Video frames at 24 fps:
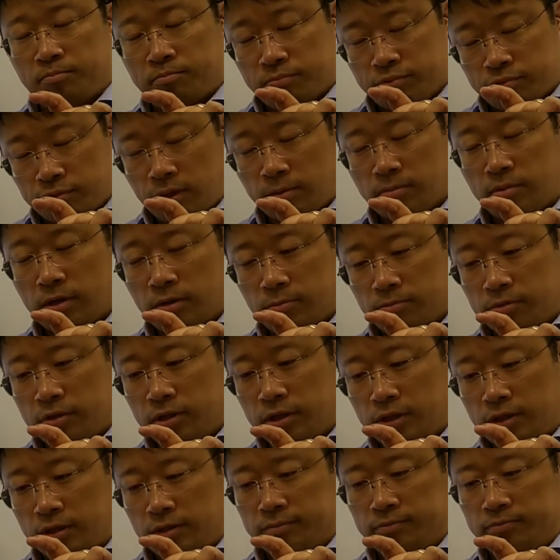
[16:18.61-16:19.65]

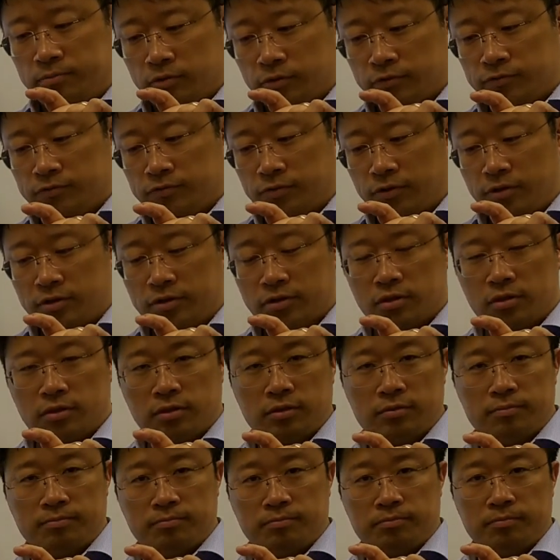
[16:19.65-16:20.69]
Probably first
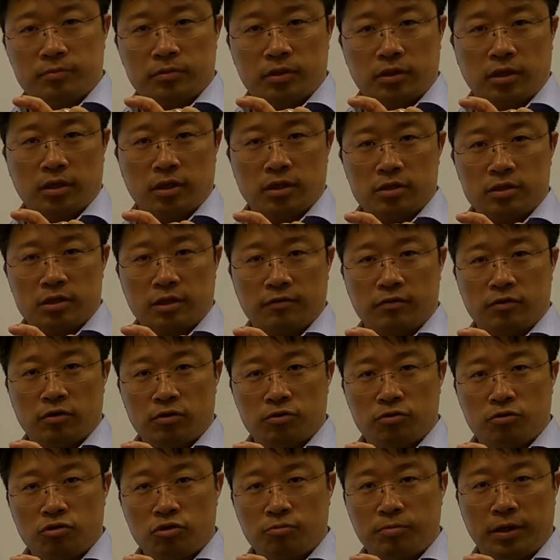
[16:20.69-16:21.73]
several
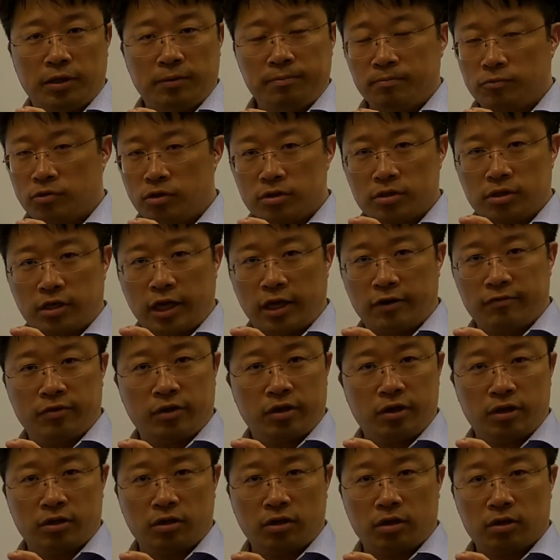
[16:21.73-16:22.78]
tubing doesn't have
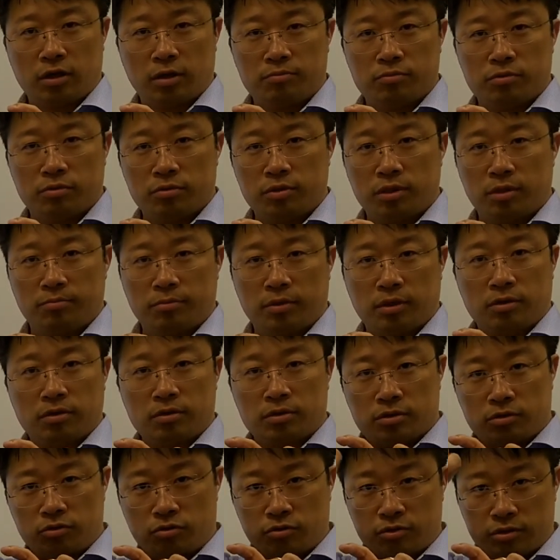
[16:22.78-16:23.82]
any target protein
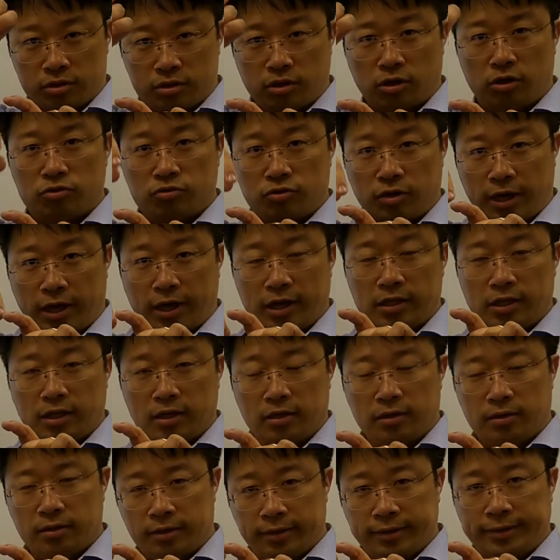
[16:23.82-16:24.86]
because you start
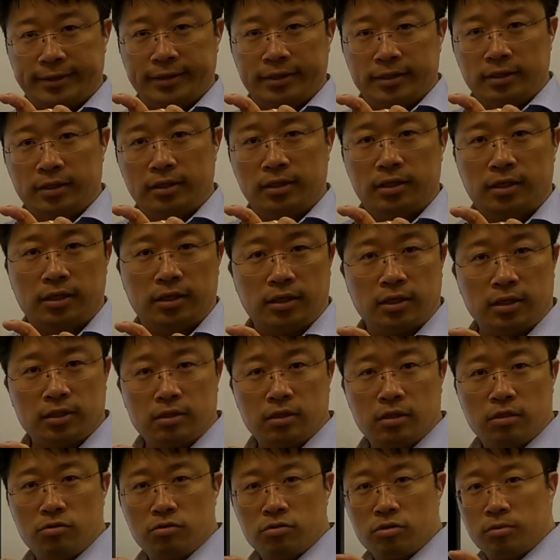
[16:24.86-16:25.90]
adding the
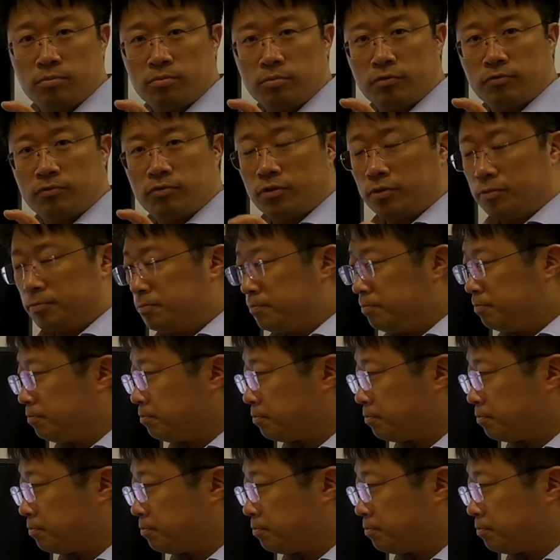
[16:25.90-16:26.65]
elution buffer.